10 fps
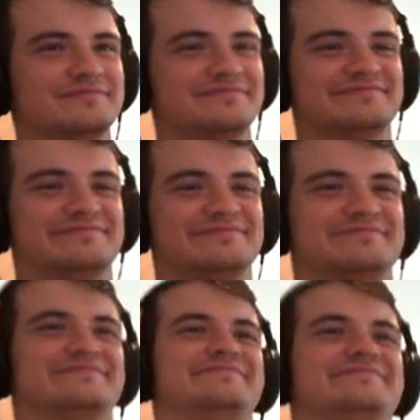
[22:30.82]

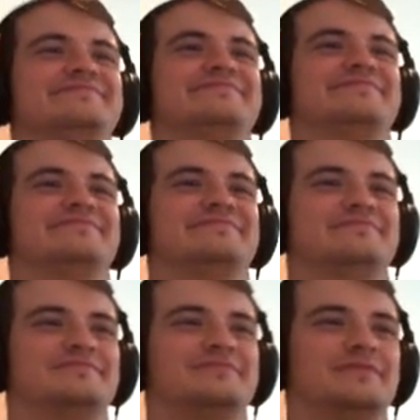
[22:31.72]

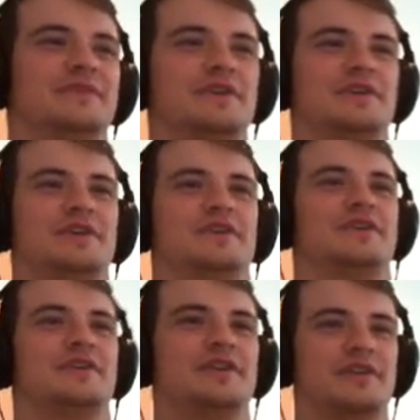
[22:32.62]

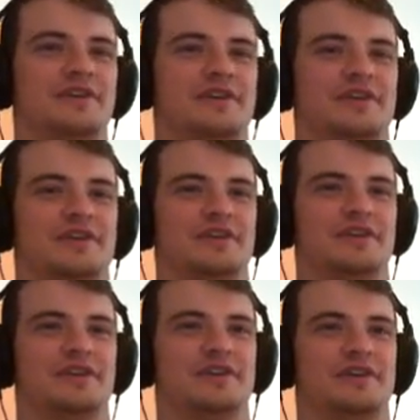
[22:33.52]

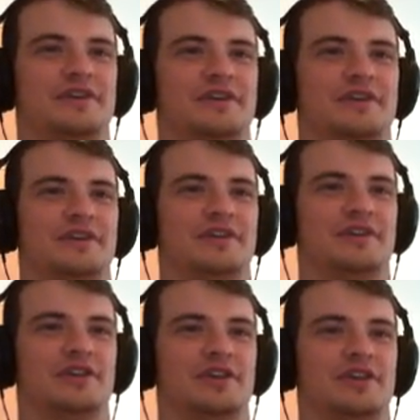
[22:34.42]

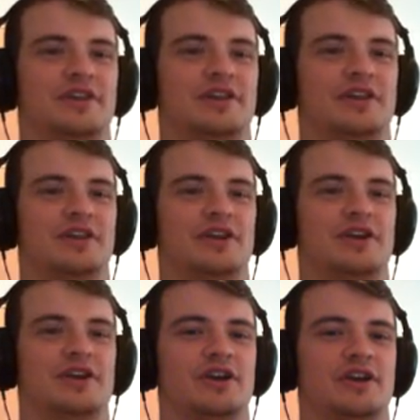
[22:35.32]
(silent)